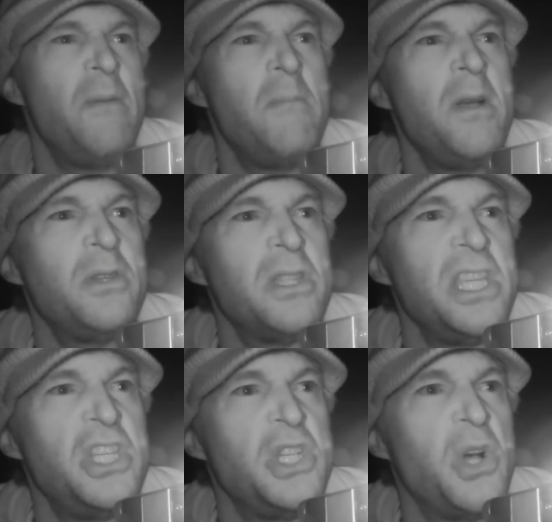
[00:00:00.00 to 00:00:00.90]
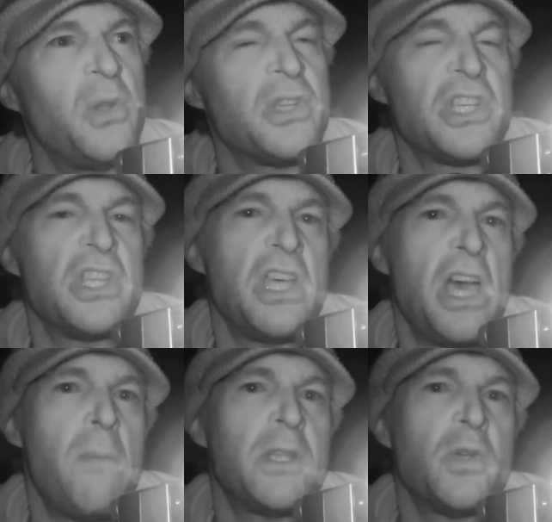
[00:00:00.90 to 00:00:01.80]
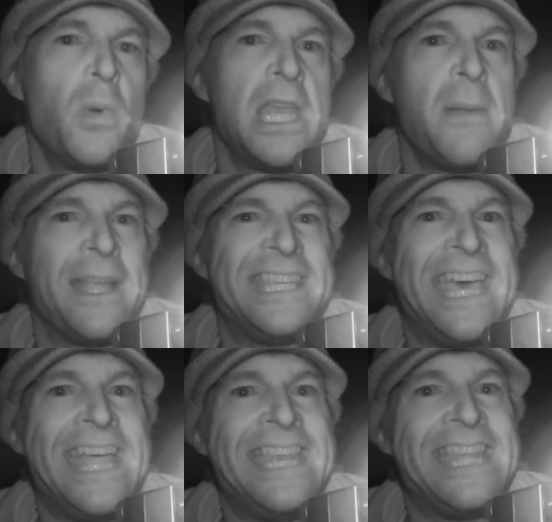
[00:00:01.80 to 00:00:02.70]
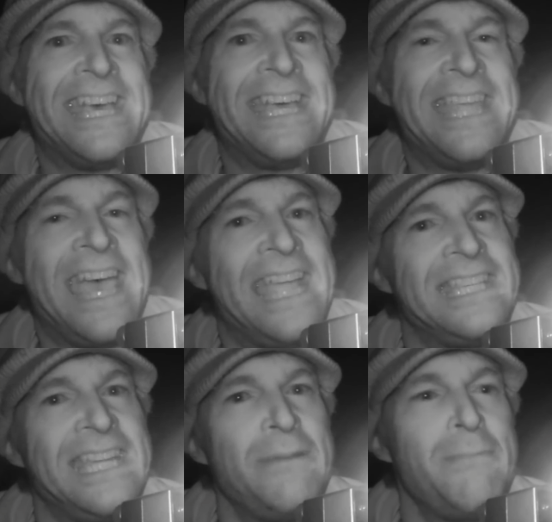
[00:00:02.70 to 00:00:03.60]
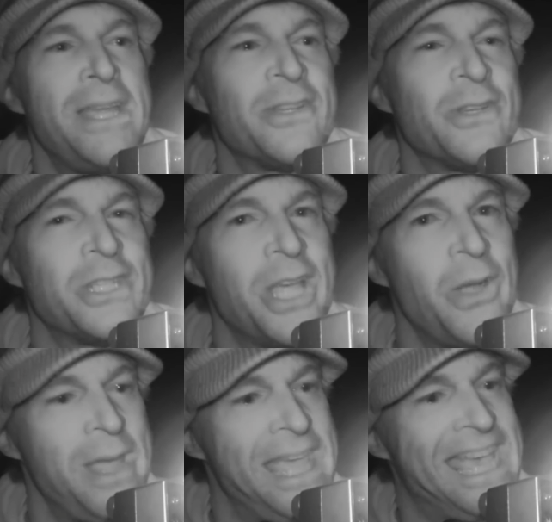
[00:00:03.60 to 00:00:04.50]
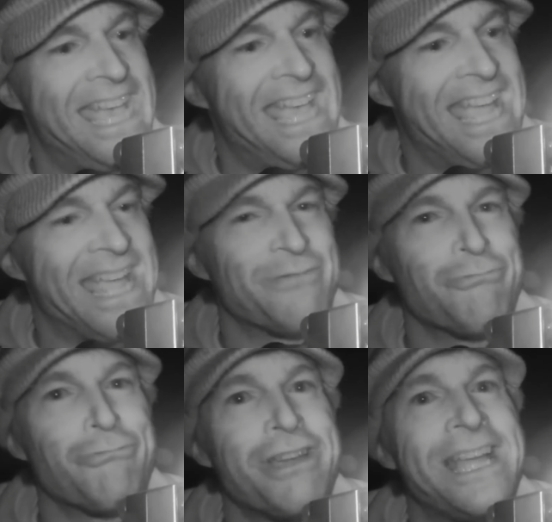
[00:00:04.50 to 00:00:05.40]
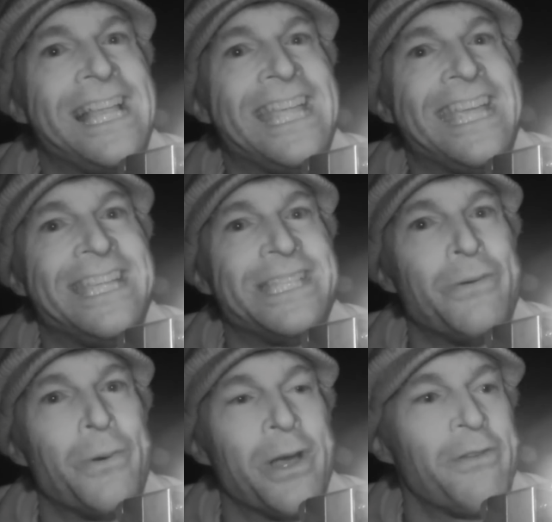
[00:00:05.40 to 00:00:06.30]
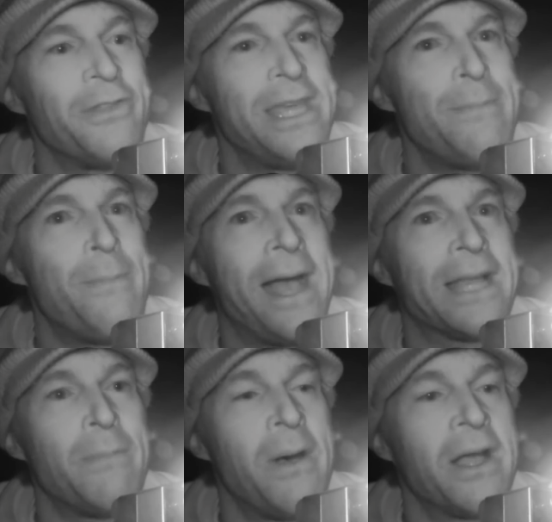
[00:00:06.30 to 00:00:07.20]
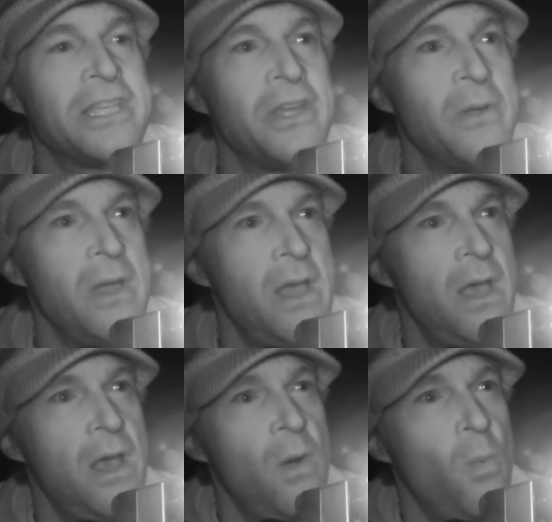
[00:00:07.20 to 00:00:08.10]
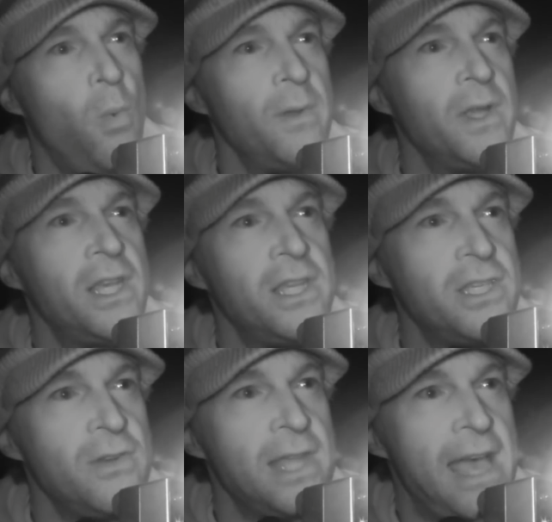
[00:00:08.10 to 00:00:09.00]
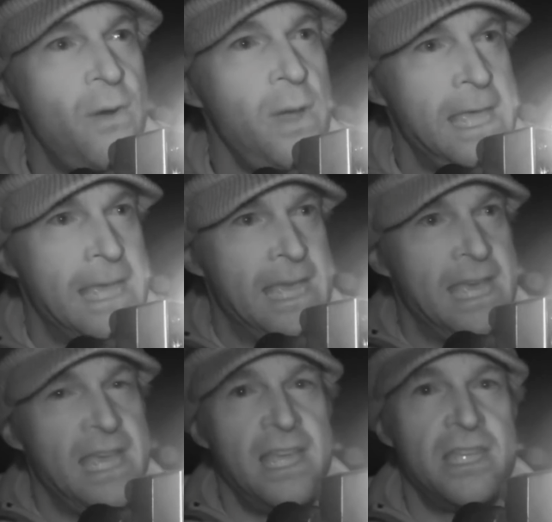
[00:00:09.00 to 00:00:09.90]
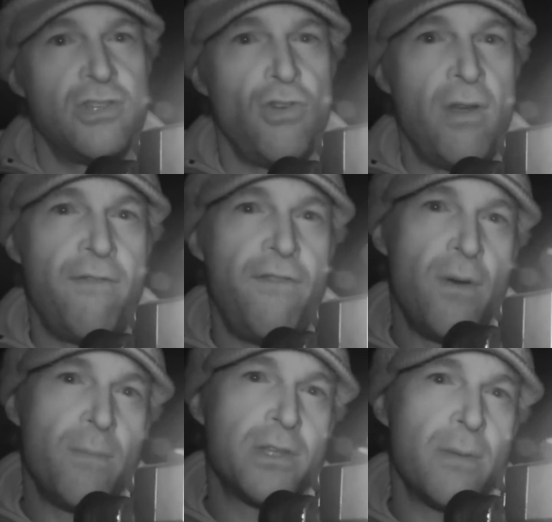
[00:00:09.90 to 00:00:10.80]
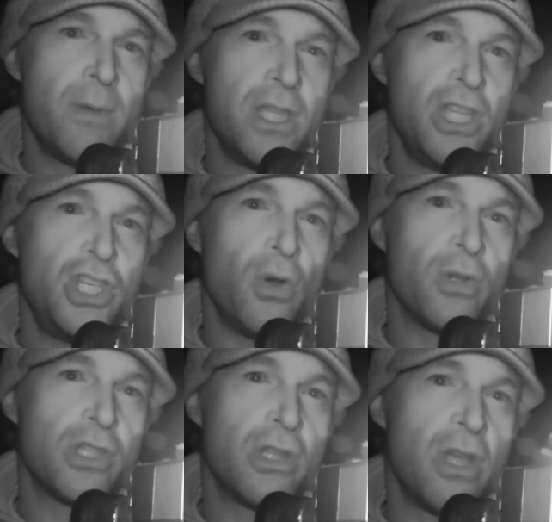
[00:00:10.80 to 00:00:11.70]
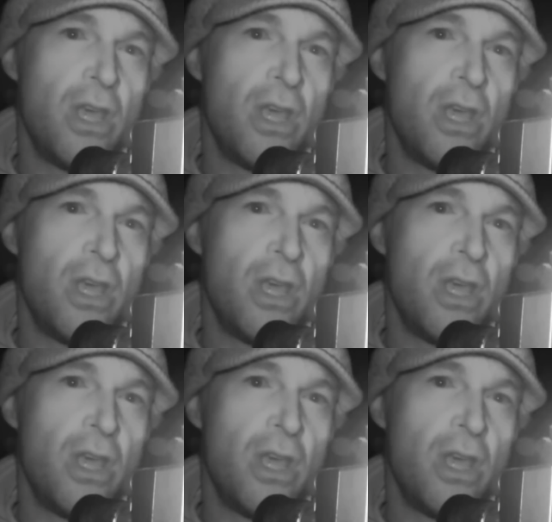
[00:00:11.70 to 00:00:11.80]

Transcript: most of these shots are between about 10 and 18 metres, so it is really easy work for the Impact Mark II. What I'm going to do now is try and film some of these shots